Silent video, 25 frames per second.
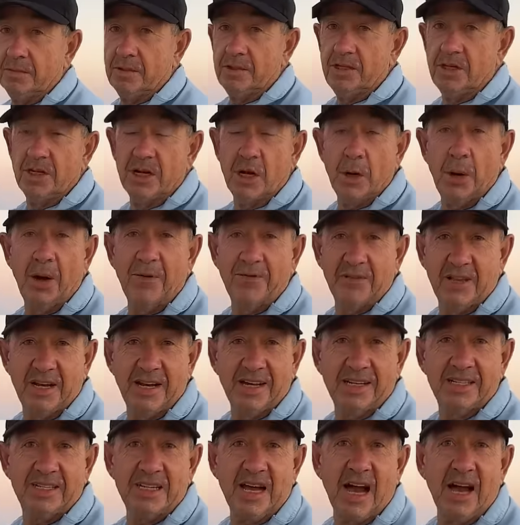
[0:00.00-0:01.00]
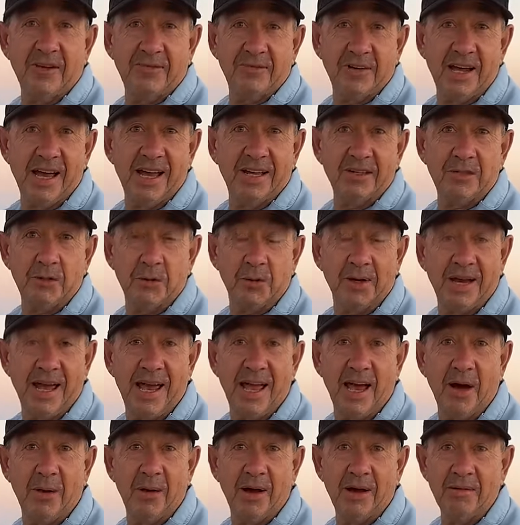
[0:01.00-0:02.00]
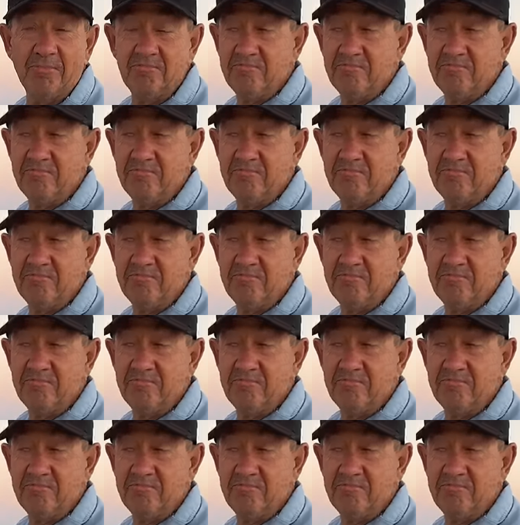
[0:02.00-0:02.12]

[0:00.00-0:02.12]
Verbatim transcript: you know over the next half an hour to an hour.